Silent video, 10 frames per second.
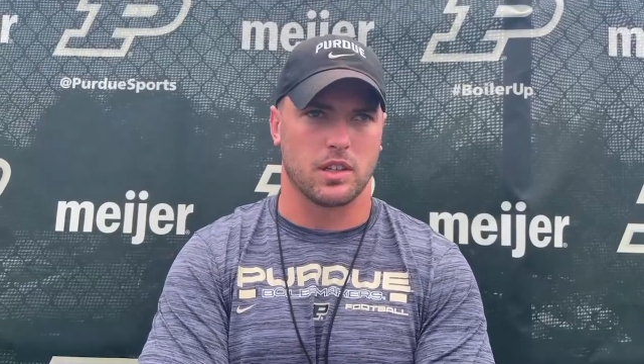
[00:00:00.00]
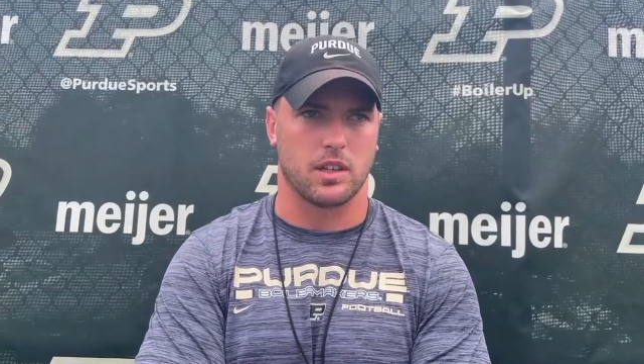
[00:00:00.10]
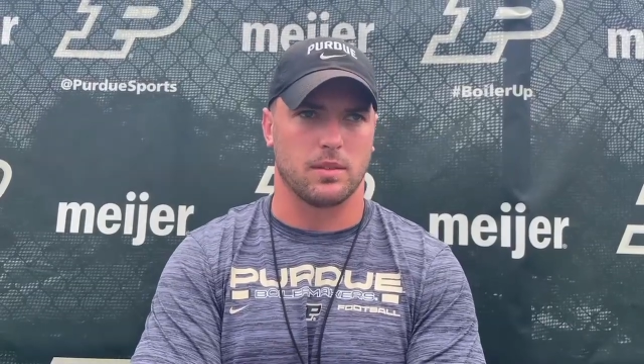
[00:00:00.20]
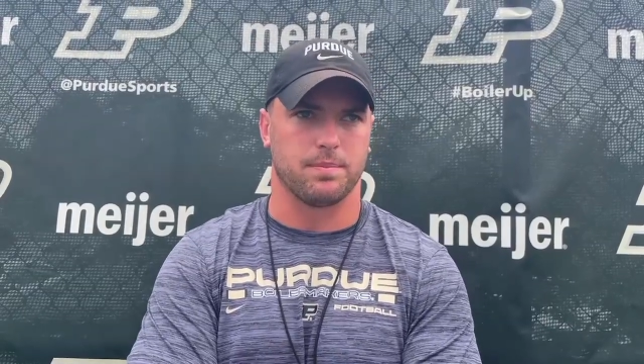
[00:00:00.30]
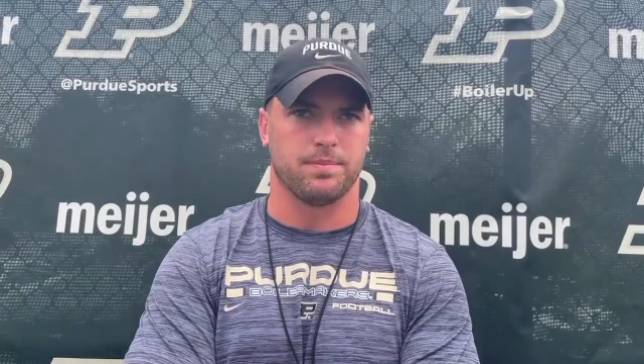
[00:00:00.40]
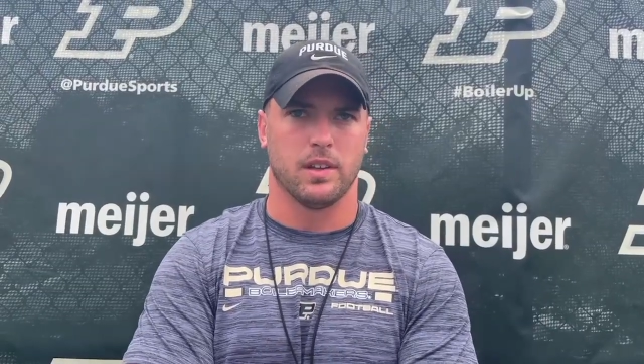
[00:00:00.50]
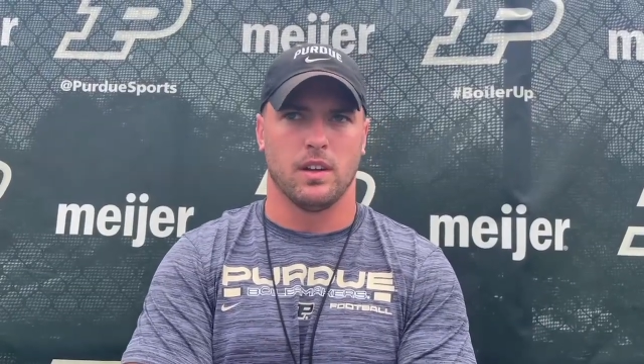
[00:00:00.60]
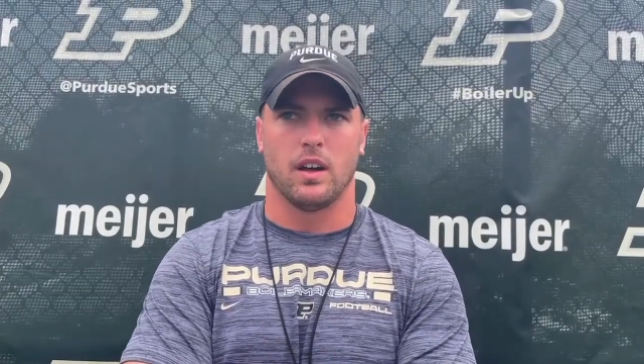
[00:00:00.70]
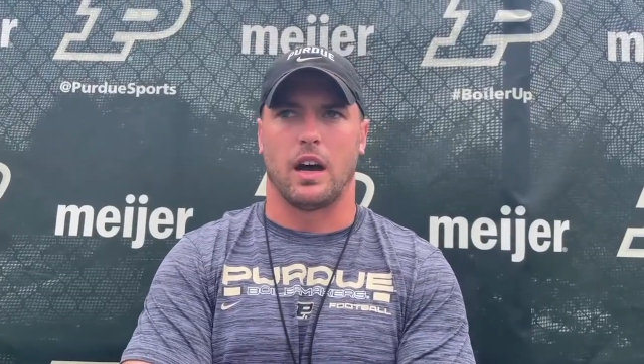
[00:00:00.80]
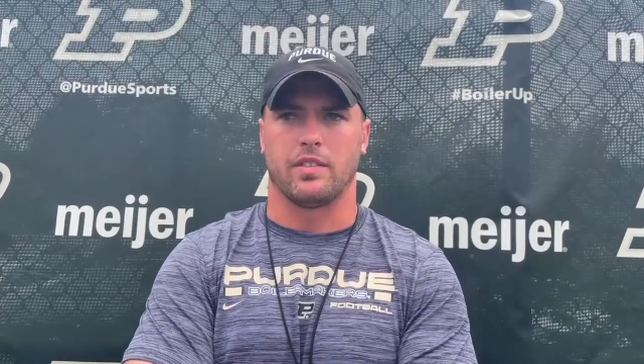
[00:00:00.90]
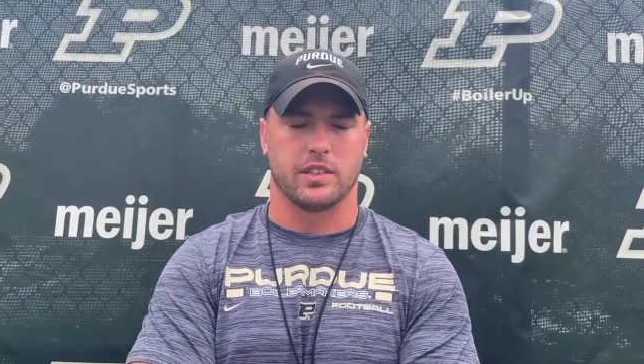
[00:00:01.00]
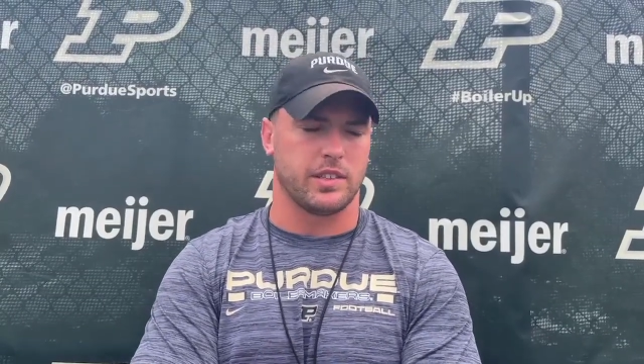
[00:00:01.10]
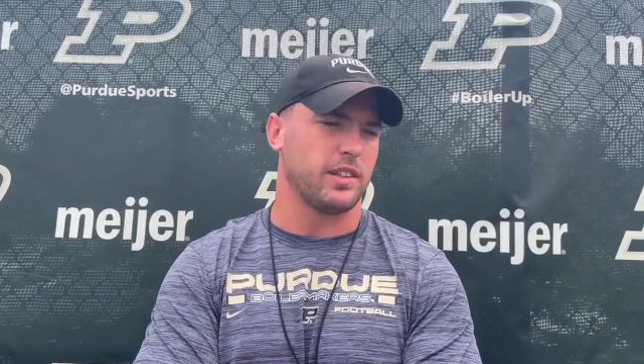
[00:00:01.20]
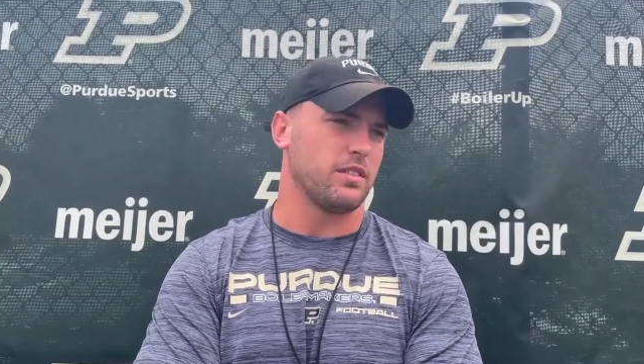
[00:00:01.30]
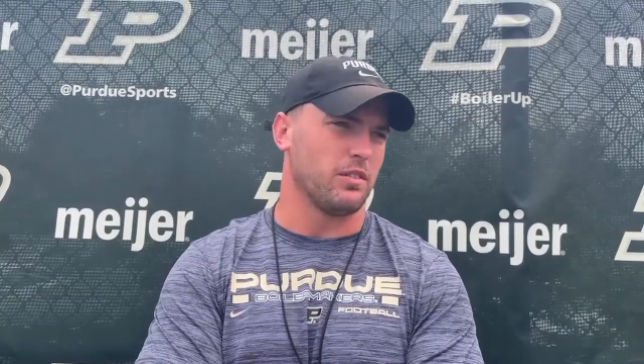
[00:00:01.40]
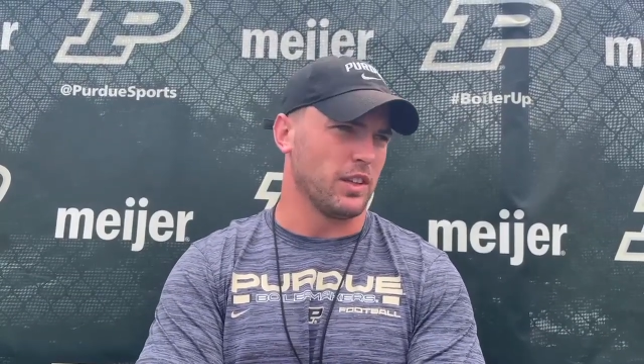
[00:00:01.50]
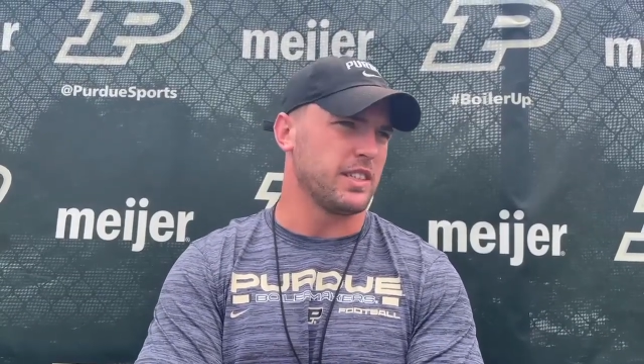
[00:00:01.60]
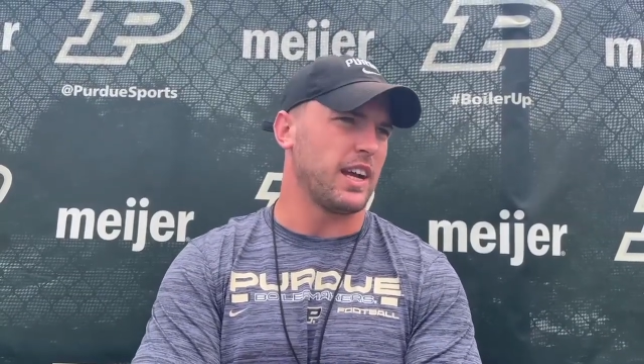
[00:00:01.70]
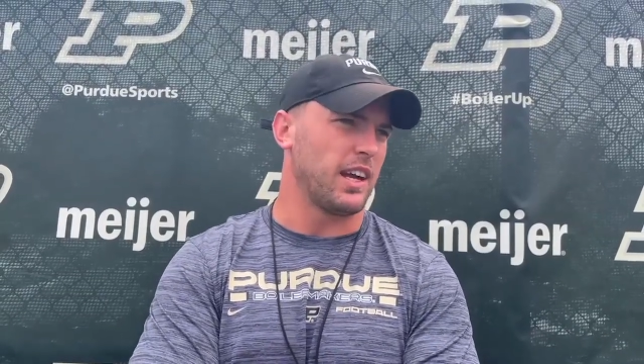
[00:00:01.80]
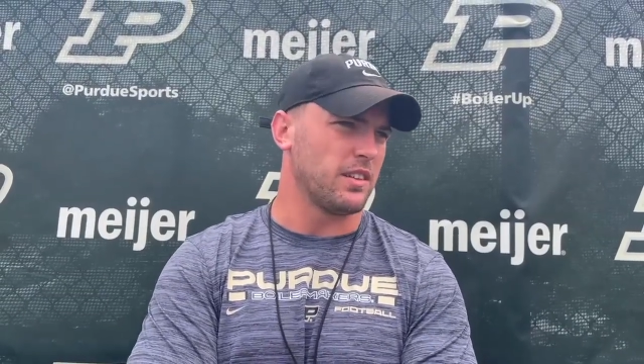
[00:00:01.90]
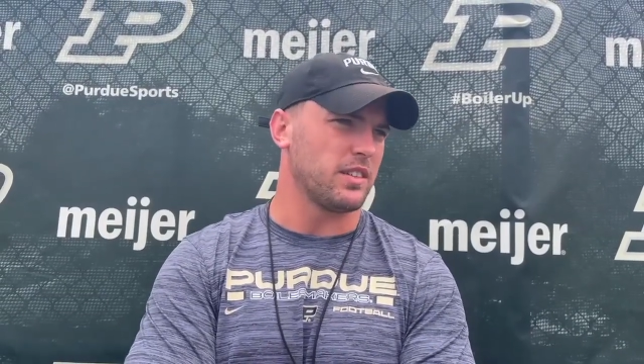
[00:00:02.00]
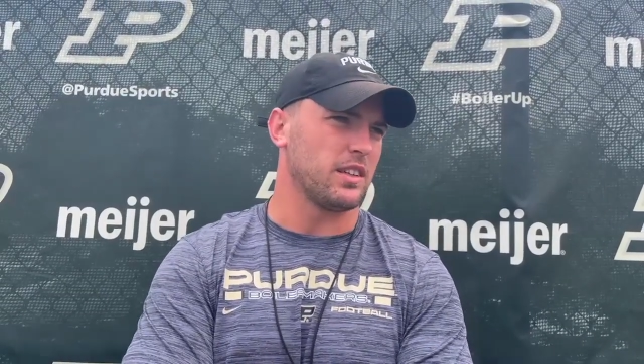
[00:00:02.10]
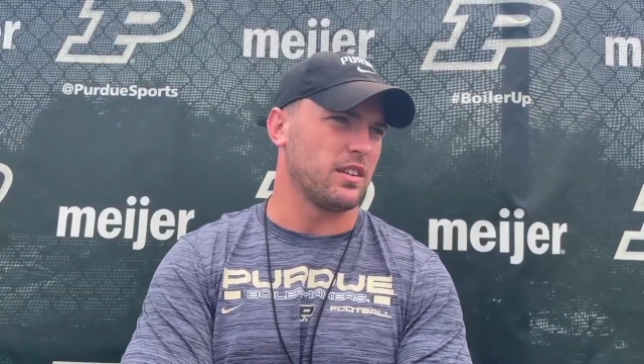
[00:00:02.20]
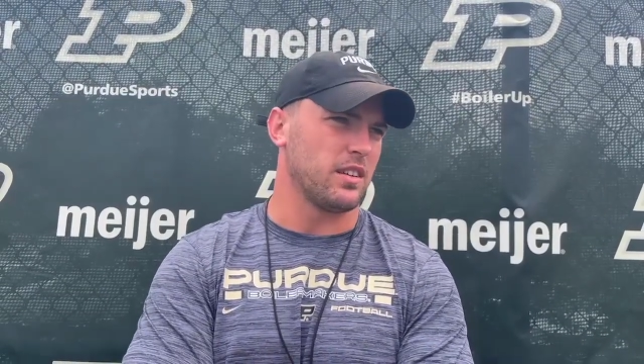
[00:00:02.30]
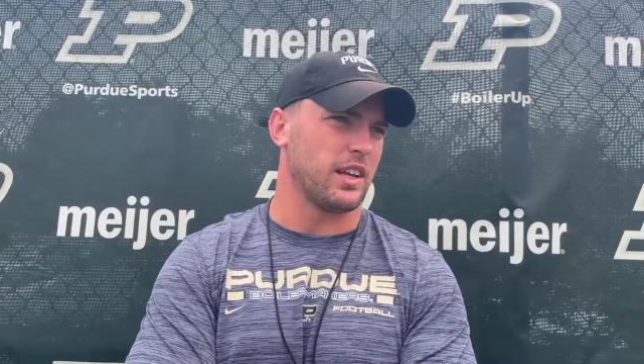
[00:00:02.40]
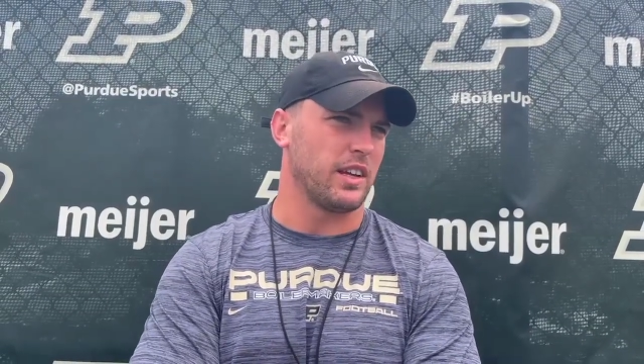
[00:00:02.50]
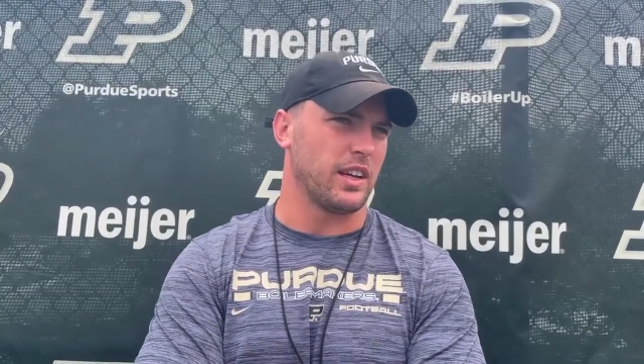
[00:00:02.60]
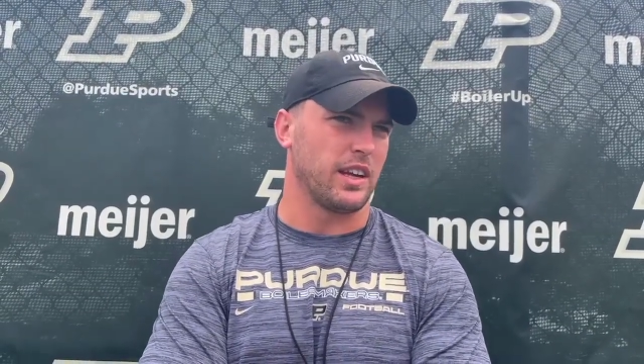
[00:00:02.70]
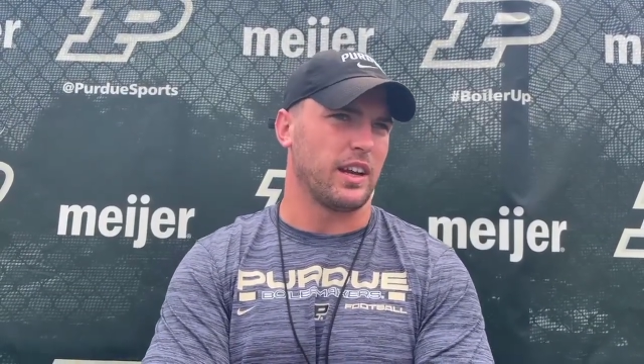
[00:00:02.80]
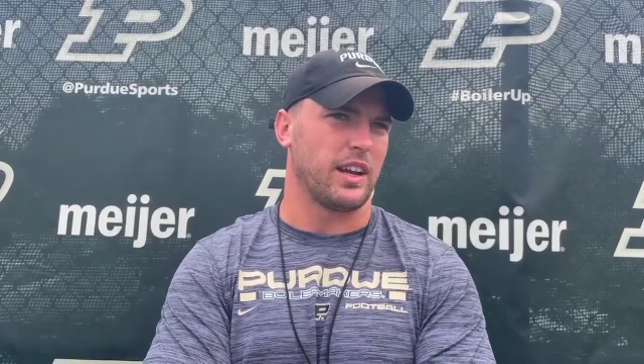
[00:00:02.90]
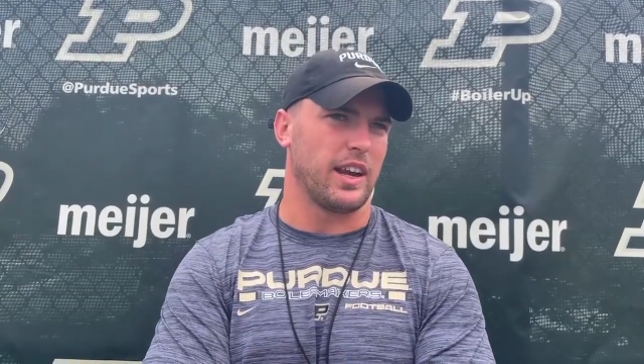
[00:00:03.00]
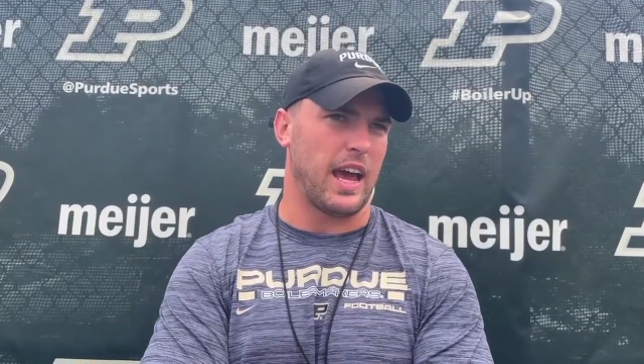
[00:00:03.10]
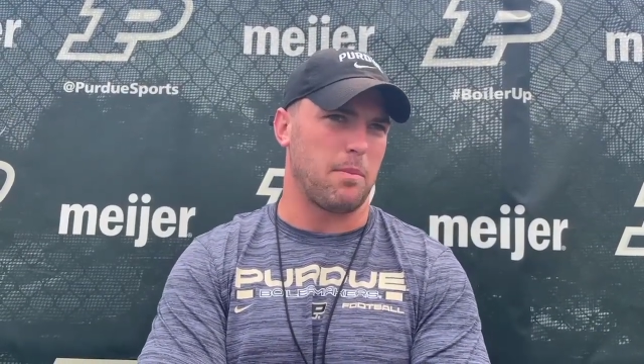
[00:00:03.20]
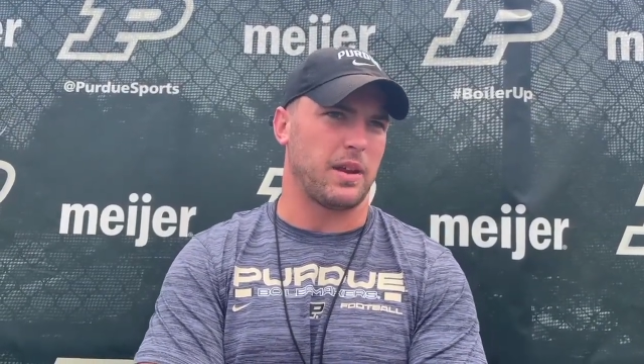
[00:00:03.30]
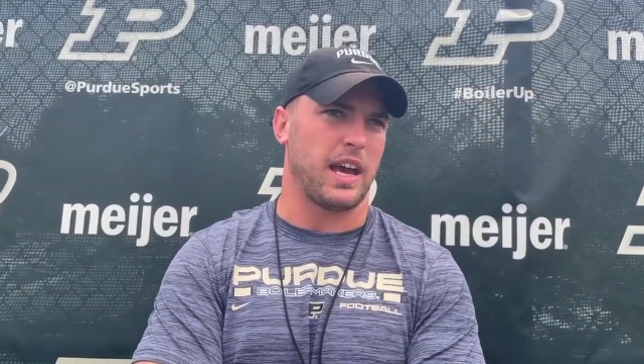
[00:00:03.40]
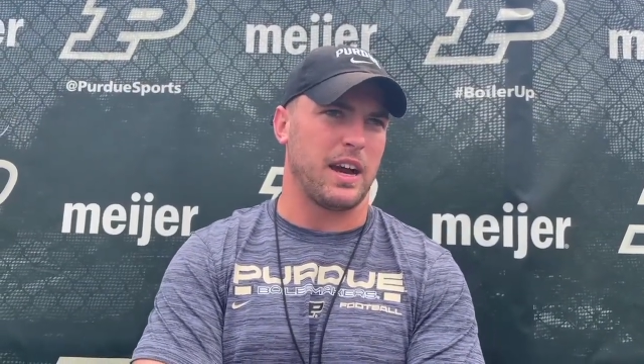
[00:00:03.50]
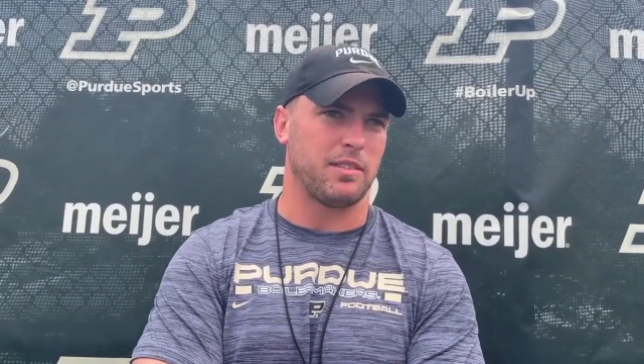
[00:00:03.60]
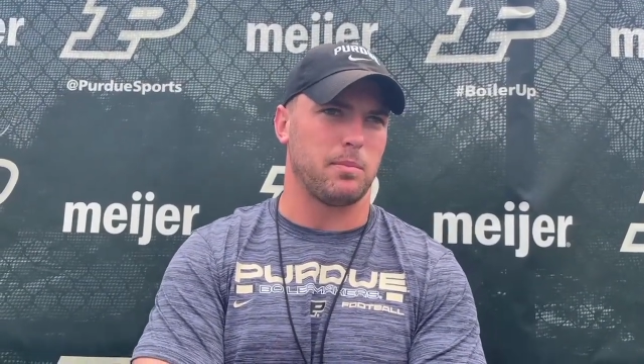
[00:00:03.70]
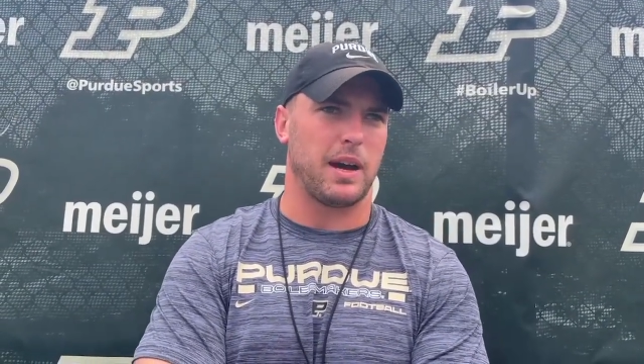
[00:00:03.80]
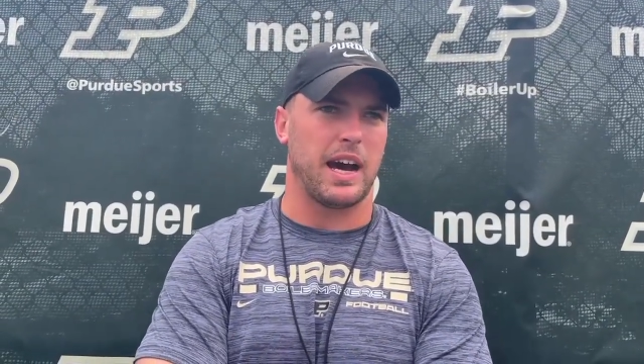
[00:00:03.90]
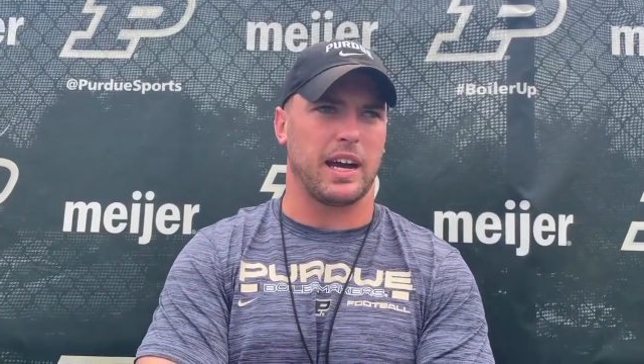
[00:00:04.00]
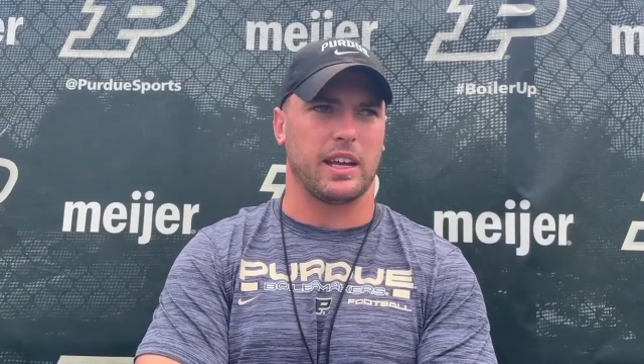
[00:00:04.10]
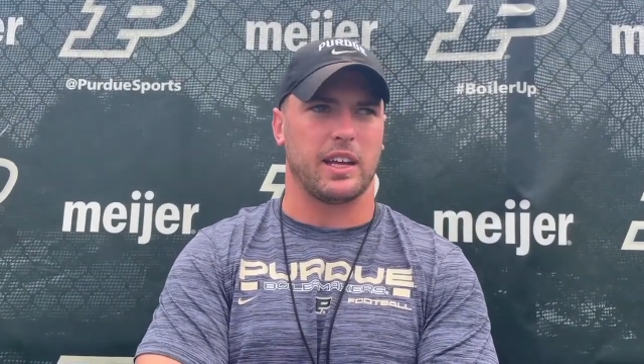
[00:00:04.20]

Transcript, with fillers: Um, obviously, really talented, and, and and happy to have them back.